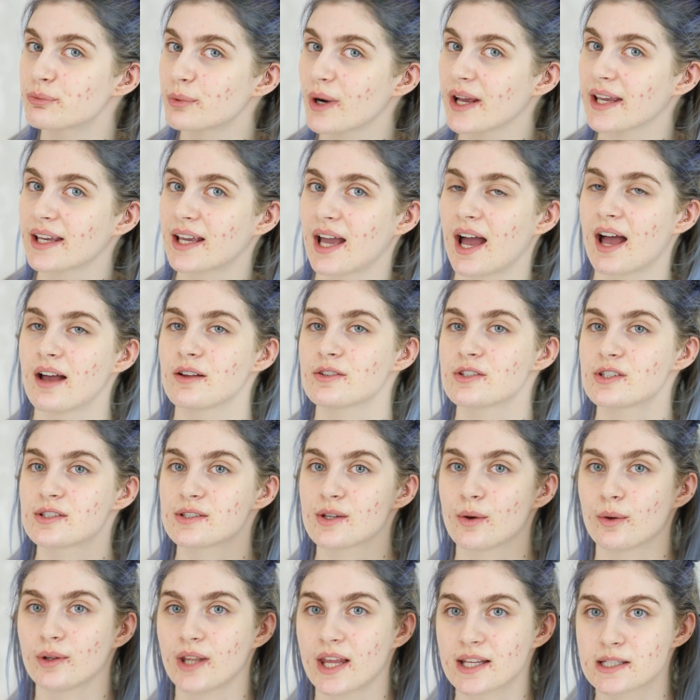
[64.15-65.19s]
of breakouts,
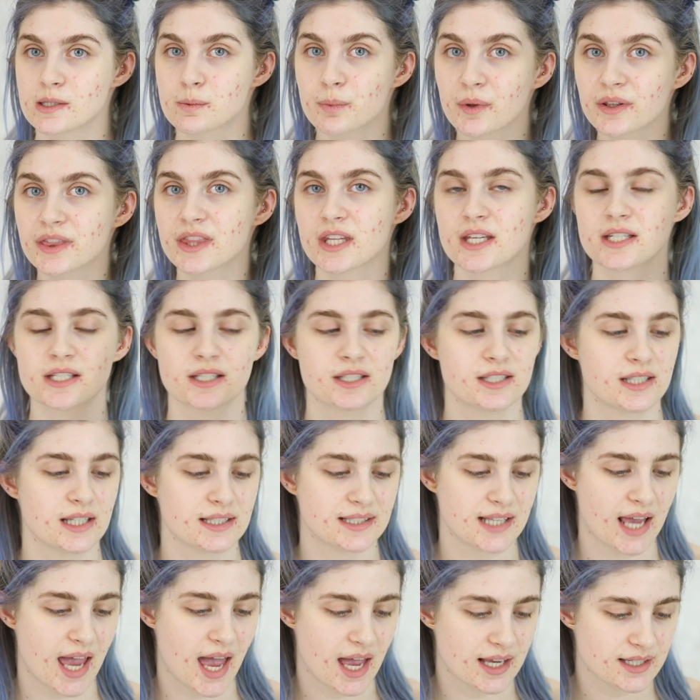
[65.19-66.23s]
so let's put this to the
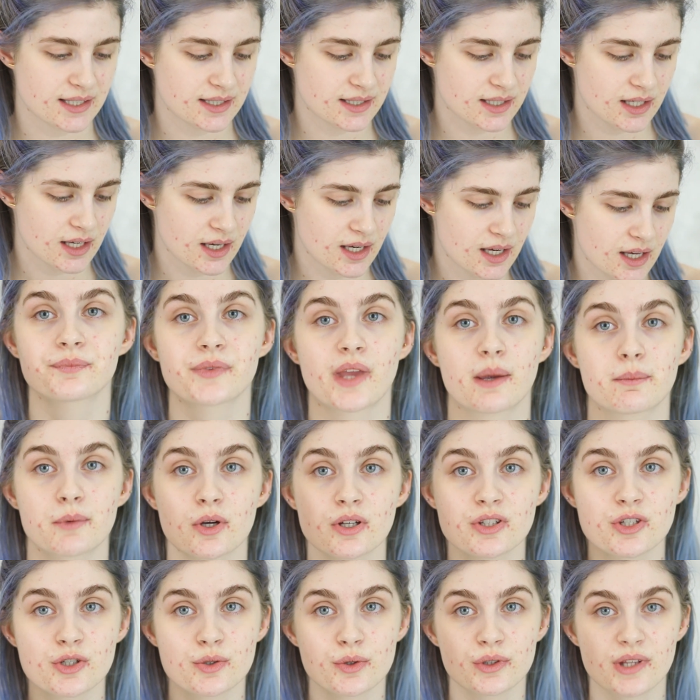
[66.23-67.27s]
test. I'm
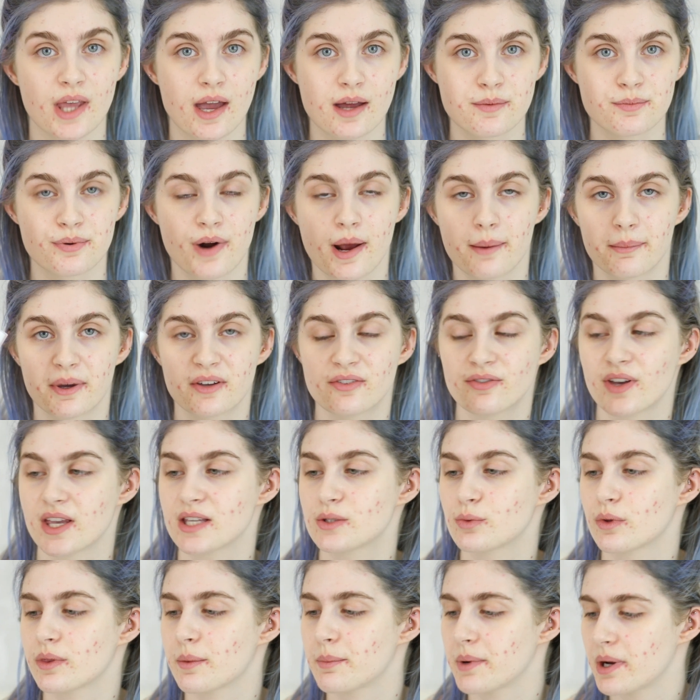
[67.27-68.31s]
going to then prime my
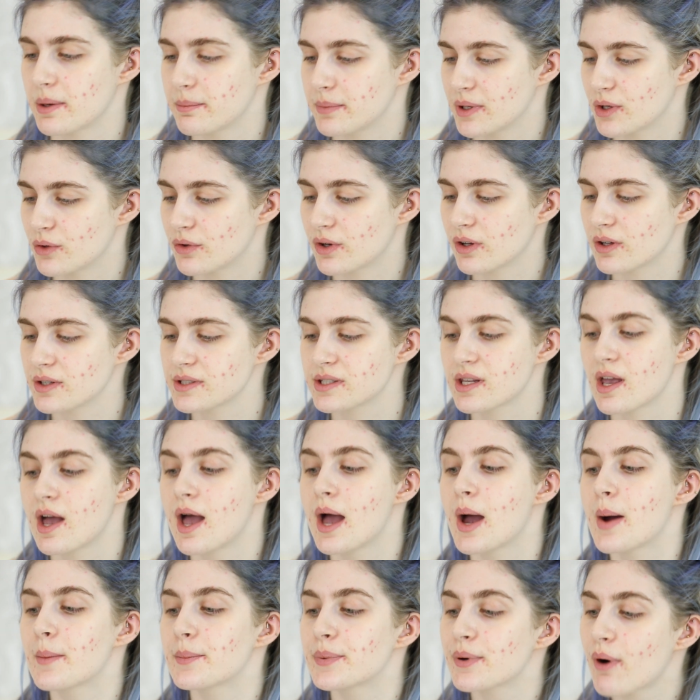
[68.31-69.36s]
face with the bareMinerals
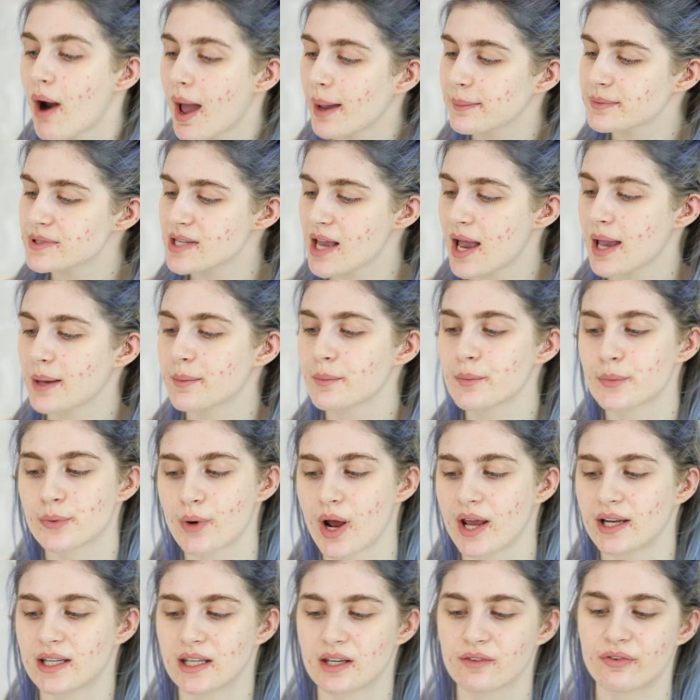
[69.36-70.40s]
Primetime
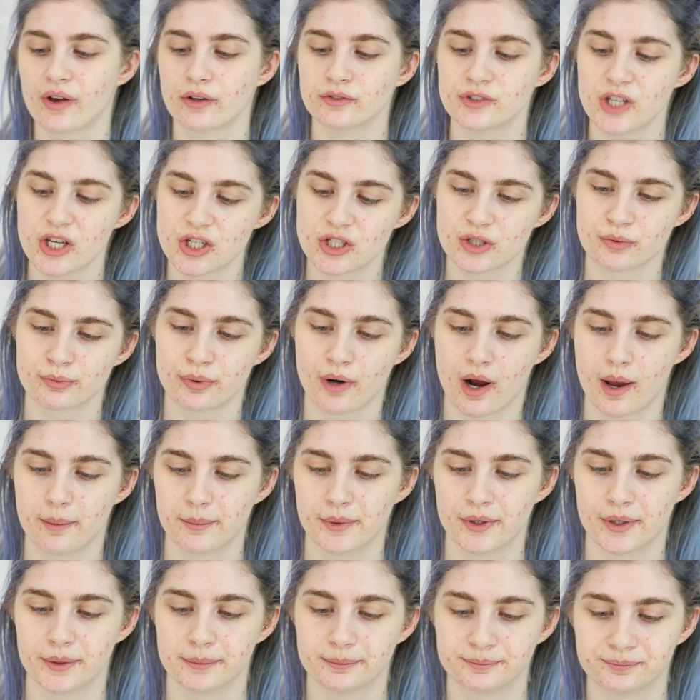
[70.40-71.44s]
Brightening Foundation
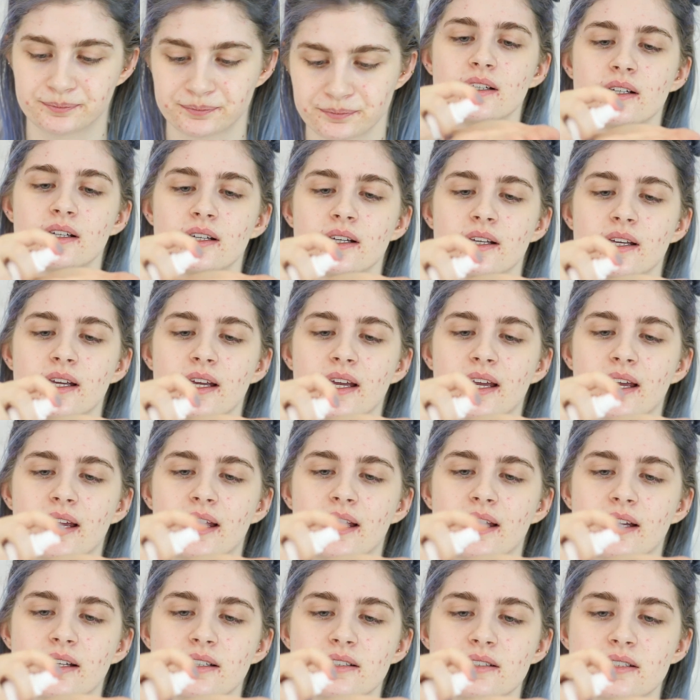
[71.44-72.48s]
Primer.
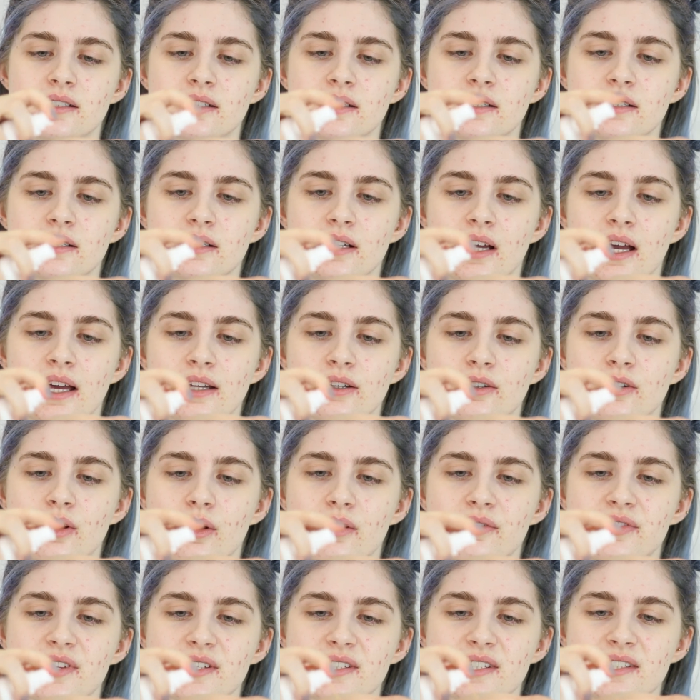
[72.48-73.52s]
And I don't know
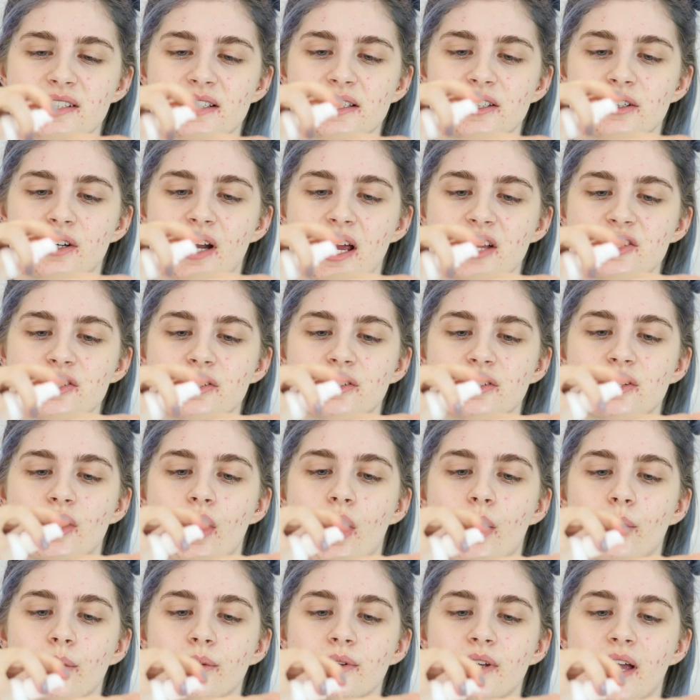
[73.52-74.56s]
if this is clear.
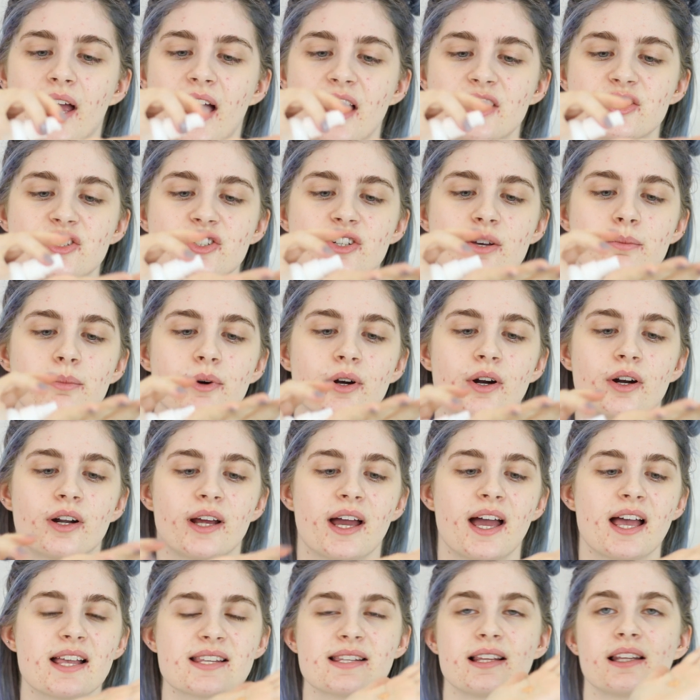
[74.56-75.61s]
No, it has shimmer. It
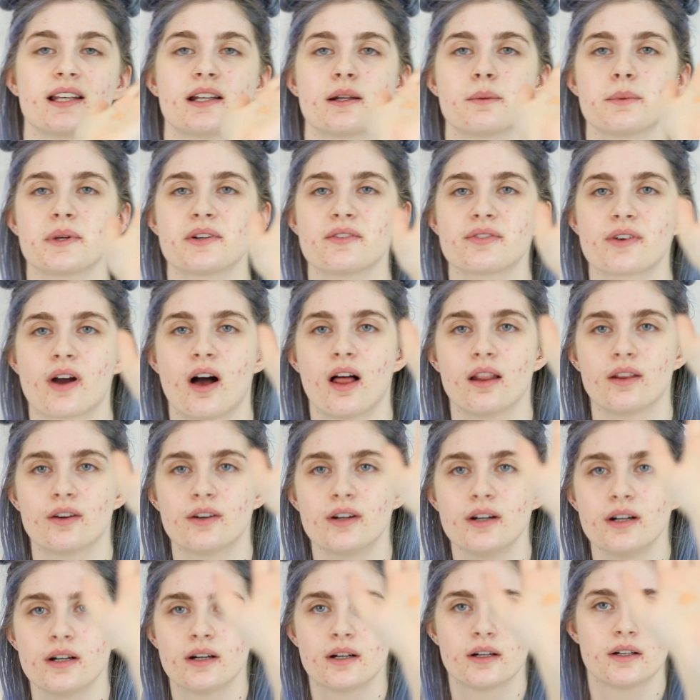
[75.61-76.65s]
has a little bit of color.
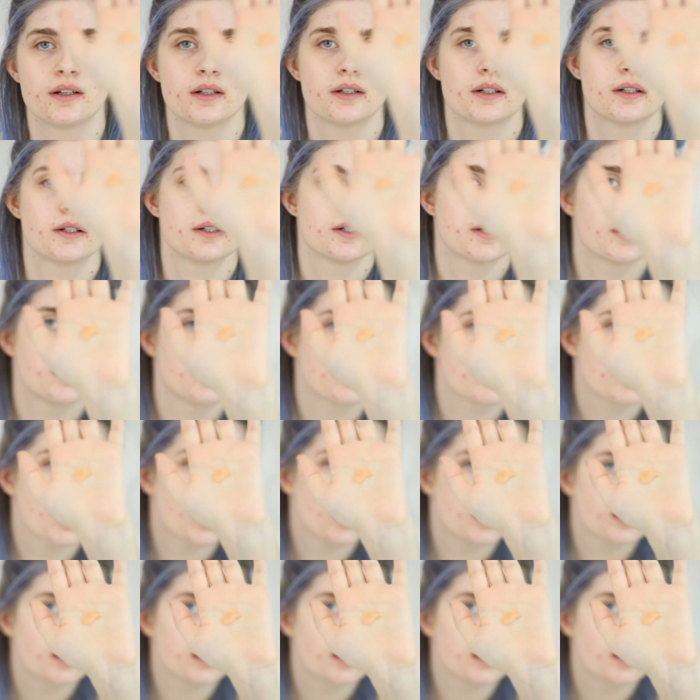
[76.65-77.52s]
Okay.